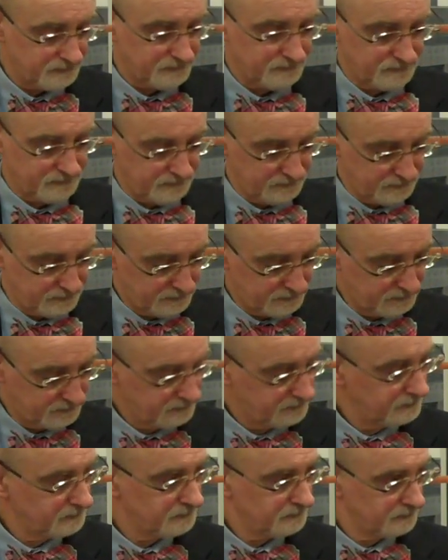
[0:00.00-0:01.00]

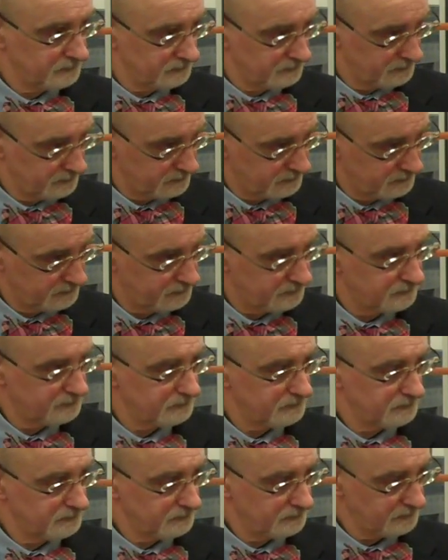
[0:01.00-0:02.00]

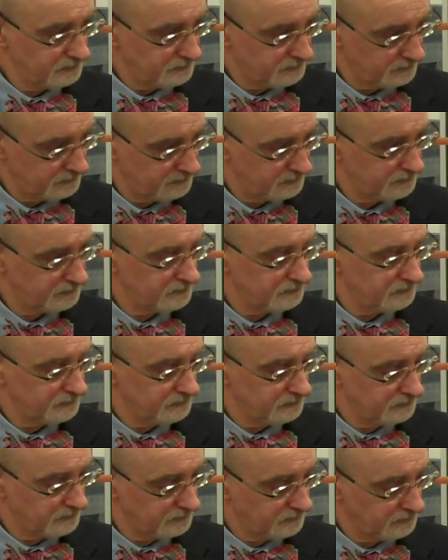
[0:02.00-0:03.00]

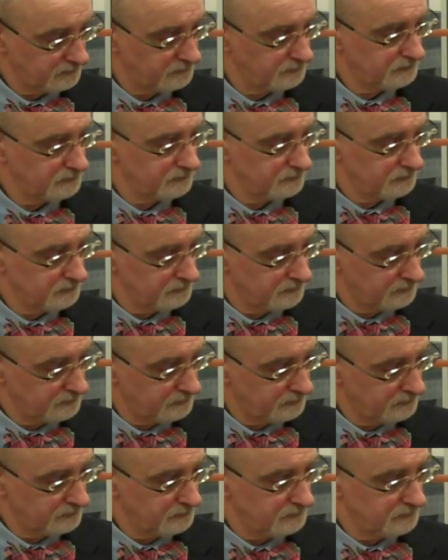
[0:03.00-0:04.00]

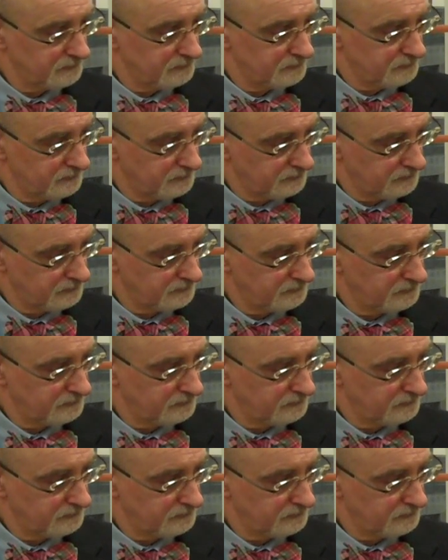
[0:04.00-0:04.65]
[no speech]